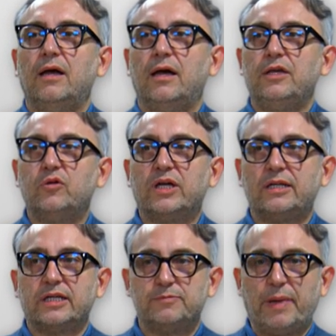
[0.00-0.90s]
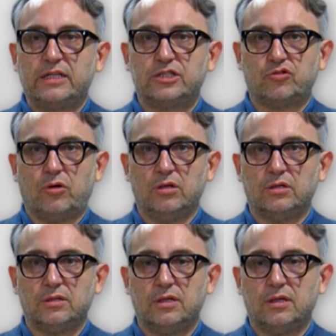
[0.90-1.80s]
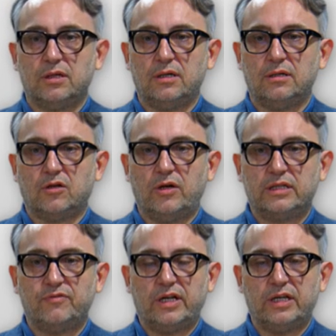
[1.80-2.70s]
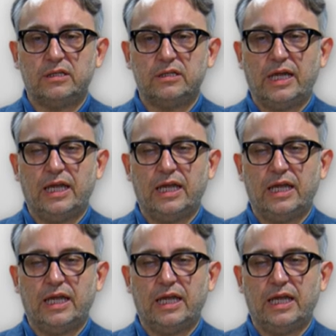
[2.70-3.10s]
uh, you cannot expect strong uh, collective identity.